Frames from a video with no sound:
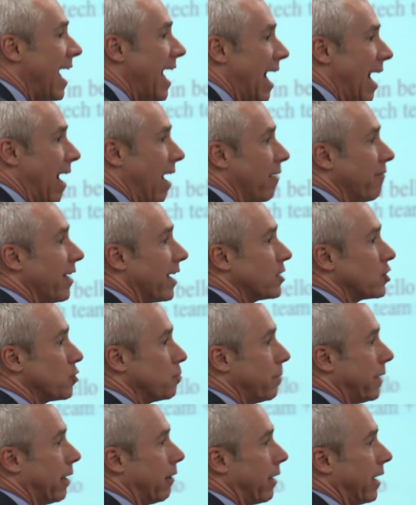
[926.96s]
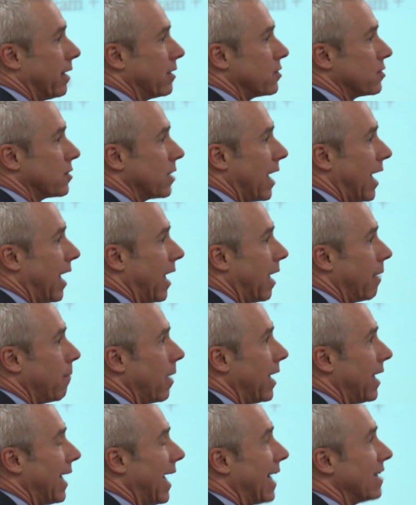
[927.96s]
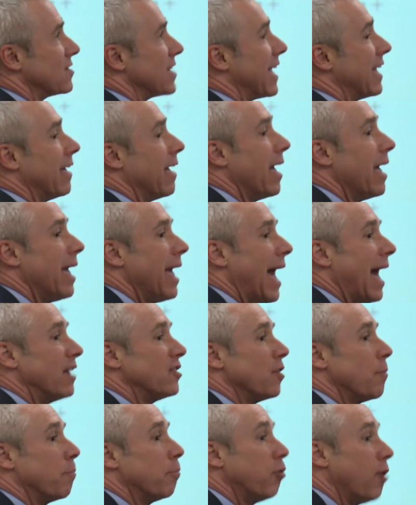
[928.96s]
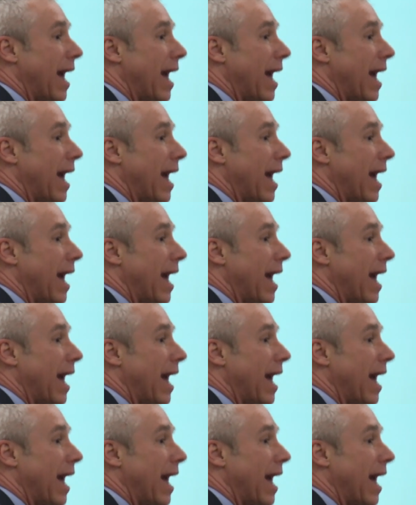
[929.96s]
have experience, has a